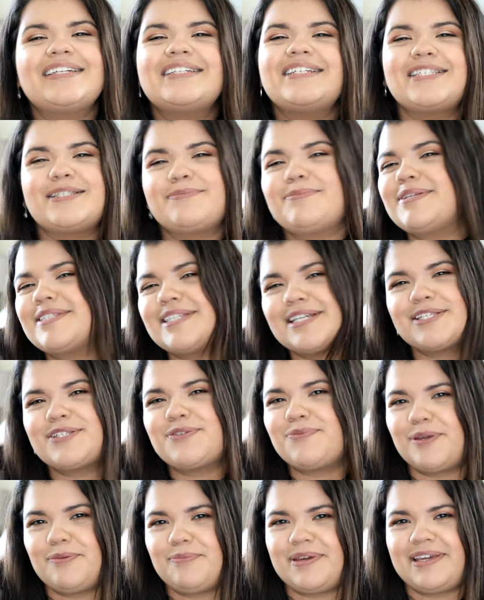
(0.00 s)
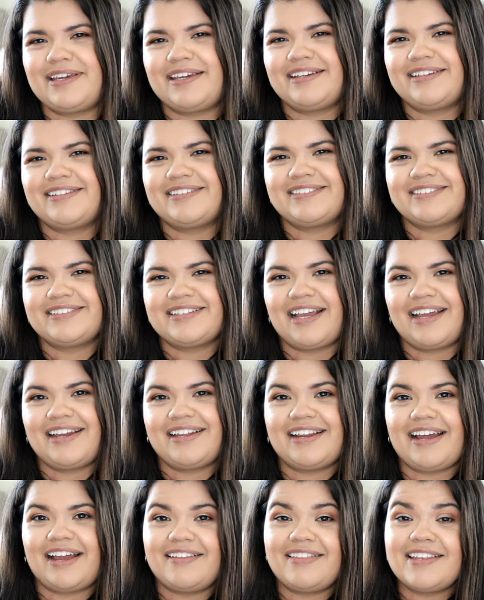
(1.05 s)
It smells like sweet pea.
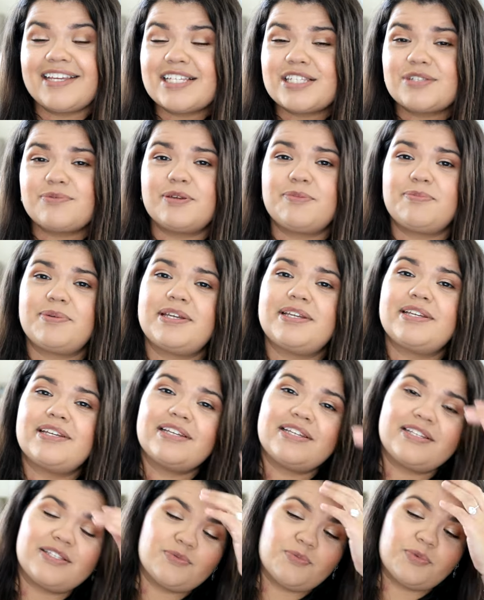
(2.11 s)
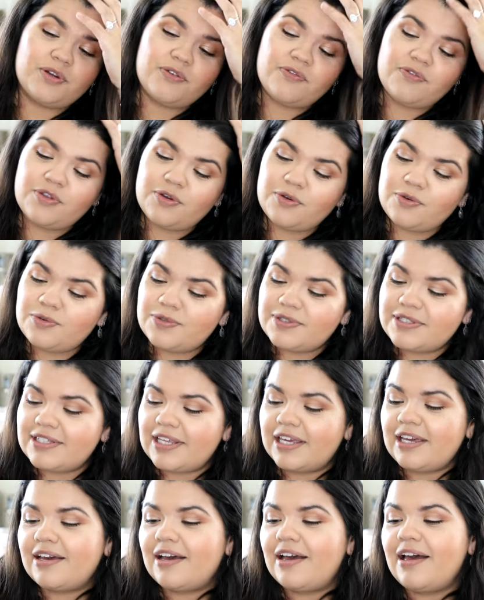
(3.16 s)
And I think Sweet Pea is one of those
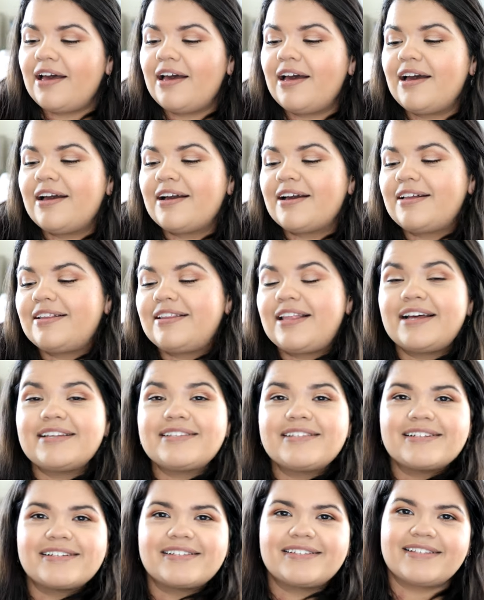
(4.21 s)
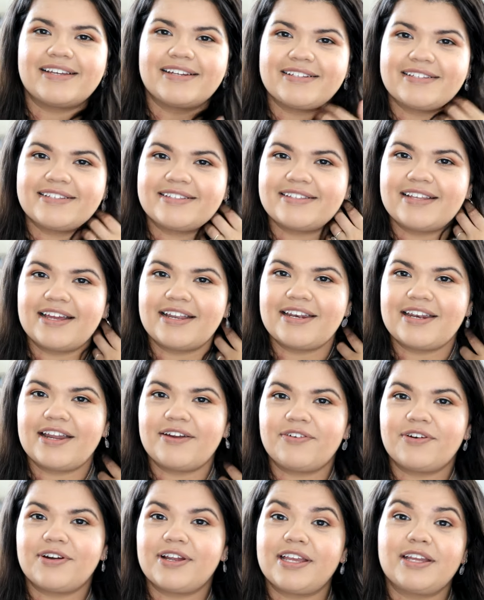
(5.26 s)
like classic scents that
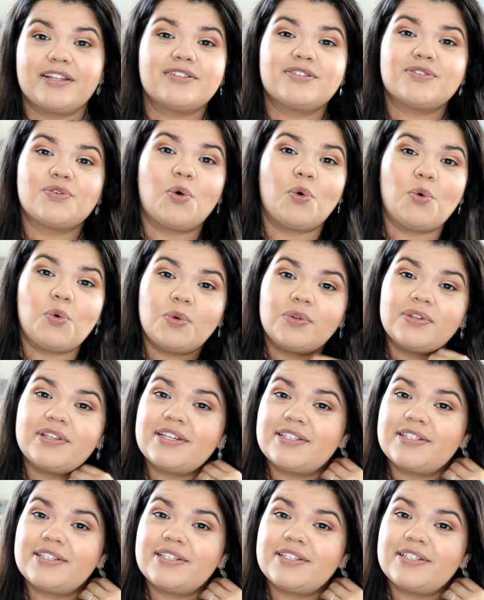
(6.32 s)
never gets old.